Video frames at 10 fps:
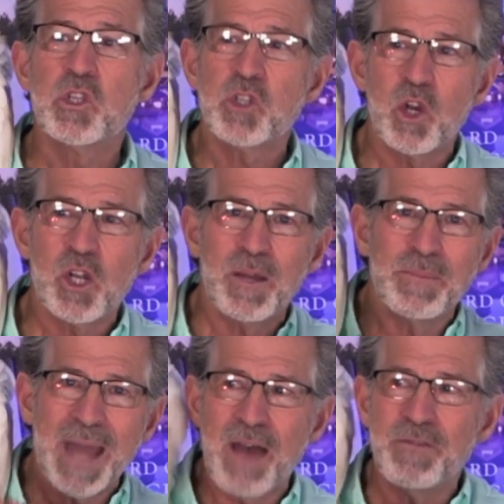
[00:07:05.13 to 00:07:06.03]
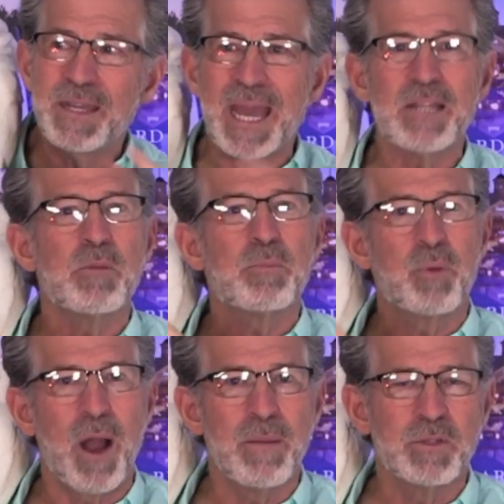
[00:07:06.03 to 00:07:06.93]
to circumnavigate
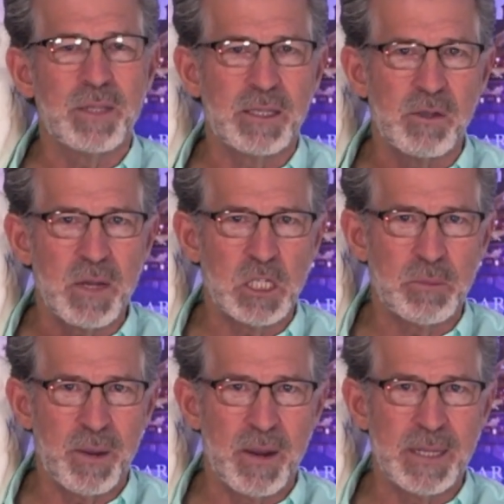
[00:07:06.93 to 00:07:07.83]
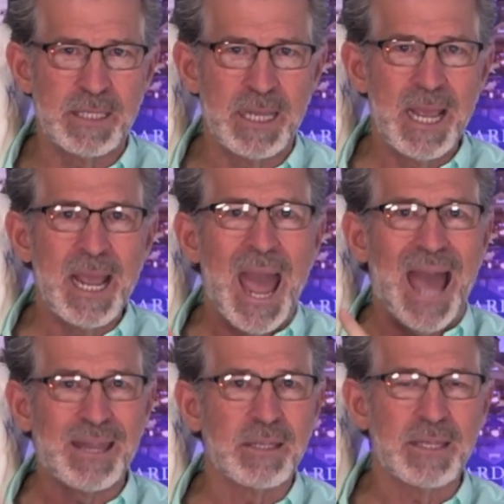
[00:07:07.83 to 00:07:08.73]
the problems that they're experiencing
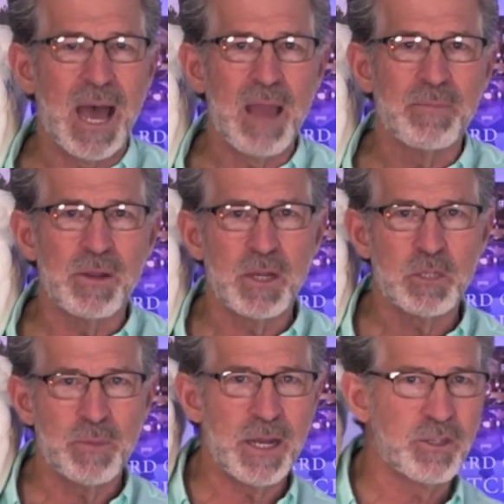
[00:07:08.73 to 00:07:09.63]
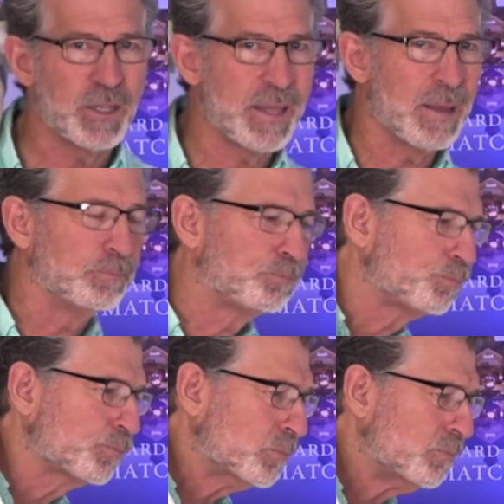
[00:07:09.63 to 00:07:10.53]
at the time they're experiencing
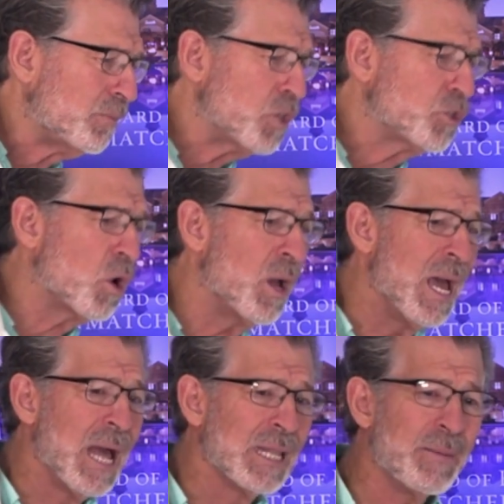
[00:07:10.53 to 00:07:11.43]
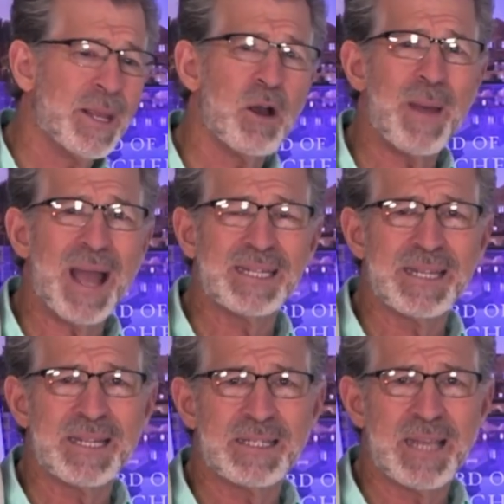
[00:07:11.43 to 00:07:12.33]
them. So let me go
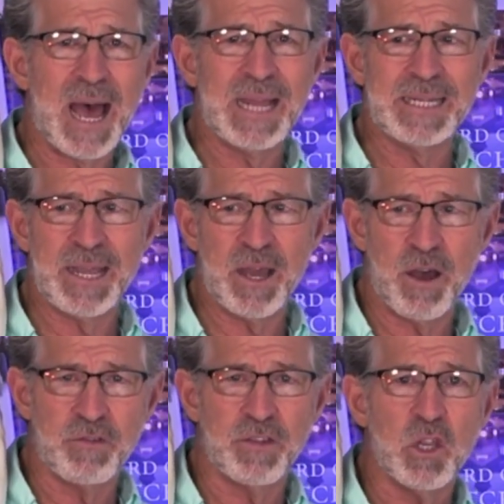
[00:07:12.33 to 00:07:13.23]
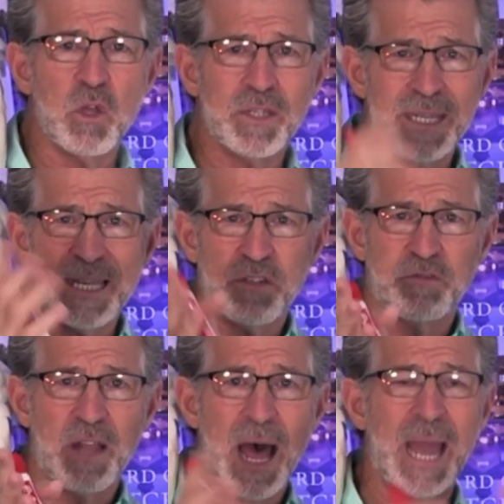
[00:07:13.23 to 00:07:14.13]
back to this idea of using
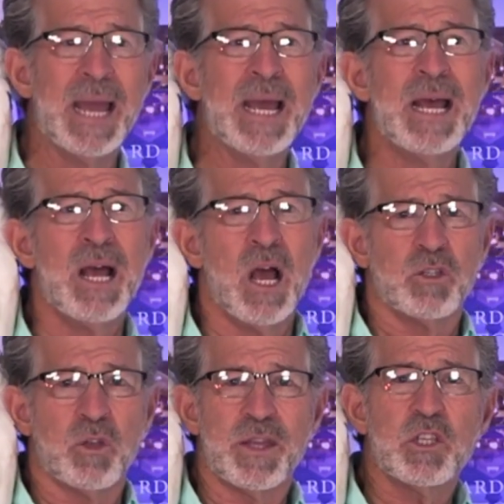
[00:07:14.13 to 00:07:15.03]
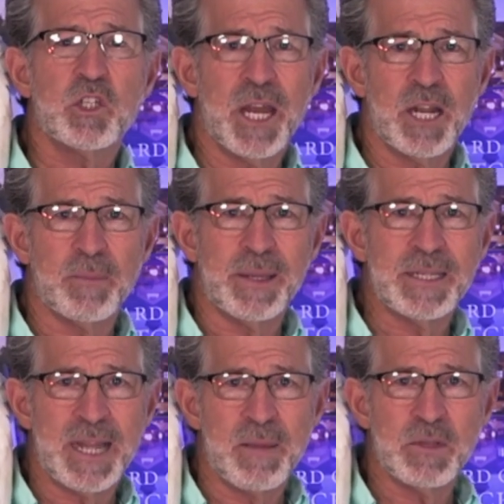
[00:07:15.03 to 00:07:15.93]
this fly. So this
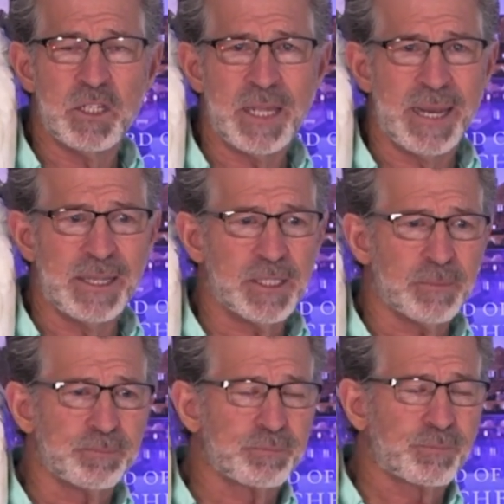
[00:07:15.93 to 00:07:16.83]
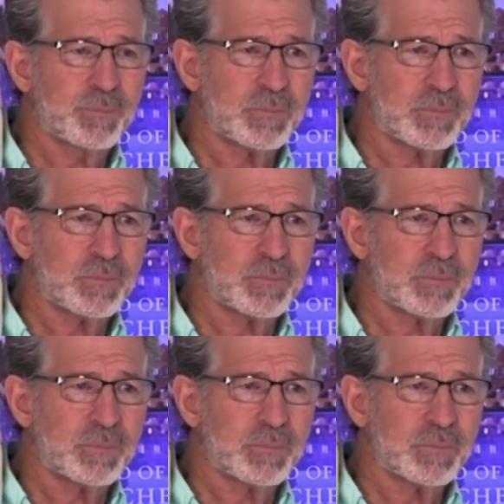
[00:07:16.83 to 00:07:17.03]
gentleman, his name was Dennis,